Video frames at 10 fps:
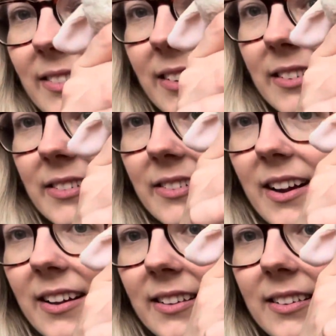little
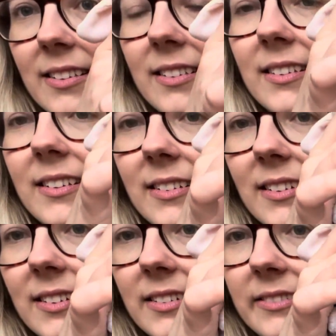dress and her
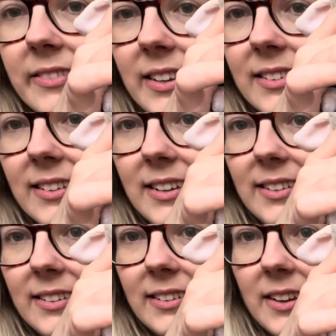little
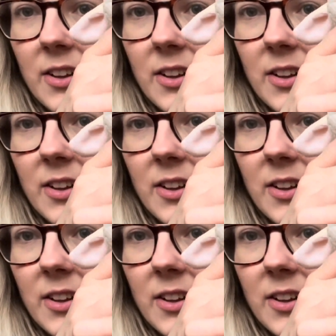feetsies.